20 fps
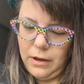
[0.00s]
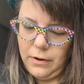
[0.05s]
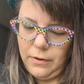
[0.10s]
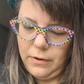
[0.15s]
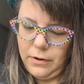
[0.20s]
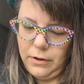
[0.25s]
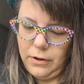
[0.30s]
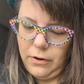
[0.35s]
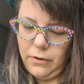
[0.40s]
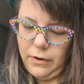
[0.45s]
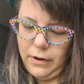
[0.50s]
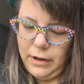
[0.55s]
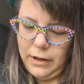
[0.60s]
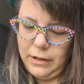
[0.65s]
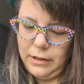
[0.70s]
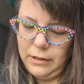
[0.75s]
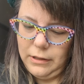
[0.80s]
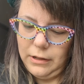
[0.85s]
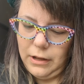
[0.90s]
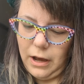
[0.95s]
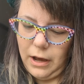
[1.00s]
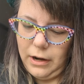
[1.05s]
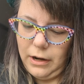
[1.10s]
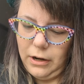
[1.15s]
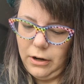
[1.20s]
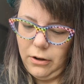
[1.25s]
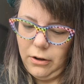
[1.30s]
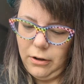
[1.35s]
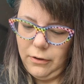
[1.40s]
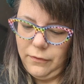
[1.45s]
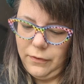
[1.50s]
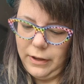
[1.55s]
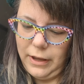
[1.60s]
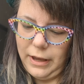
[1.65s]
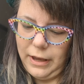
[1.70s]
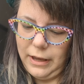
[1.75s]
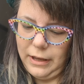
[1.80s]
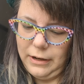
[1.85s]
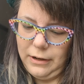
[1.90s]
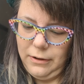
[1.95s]
going to go ahead and knot it off
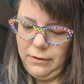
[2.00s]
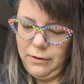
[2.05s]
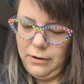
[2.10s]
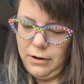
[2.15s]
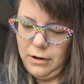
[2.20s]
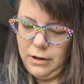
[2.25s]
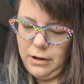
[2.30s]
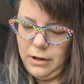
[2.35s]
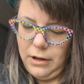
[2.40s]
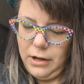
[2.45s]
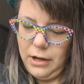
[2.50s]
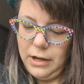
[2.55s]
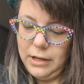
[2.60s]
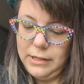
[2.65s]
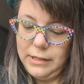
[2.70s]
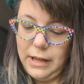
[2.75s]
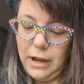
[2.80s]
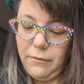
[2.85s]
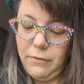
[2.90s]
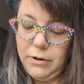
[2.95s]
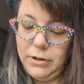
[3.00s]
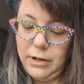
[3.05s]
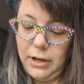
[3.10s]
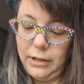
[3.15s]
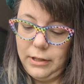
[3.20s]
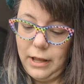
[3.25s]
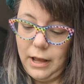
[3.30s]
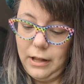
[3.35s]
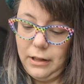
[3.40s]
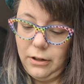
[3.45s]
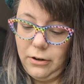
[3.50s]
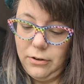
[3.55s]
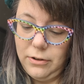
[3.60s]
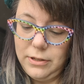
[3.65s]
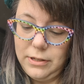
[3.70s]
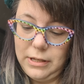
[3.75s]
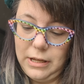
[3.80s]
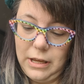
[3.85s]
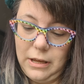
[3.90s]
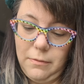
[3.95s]
again because now we're done that little
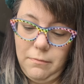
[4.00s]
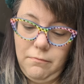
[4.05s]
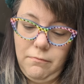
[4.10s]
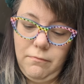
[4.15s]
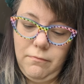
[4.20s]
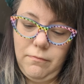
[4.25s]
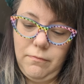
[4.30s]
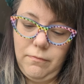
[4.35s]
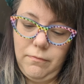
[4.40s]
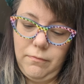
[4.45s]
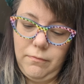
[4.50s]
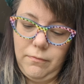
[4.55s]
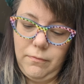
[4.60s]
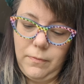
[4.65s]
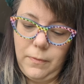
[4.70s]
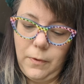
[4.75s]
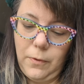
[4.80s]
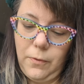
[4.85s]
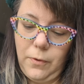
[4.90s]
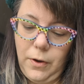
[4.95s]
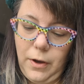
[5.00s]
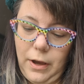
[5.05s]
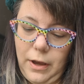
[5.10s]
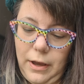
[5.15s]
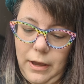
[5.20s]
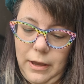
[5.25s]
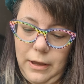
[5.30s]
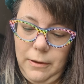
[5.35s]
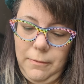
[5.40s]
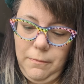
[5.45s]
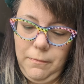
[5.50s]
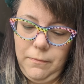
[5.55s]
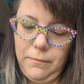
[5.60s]
seam. Okay.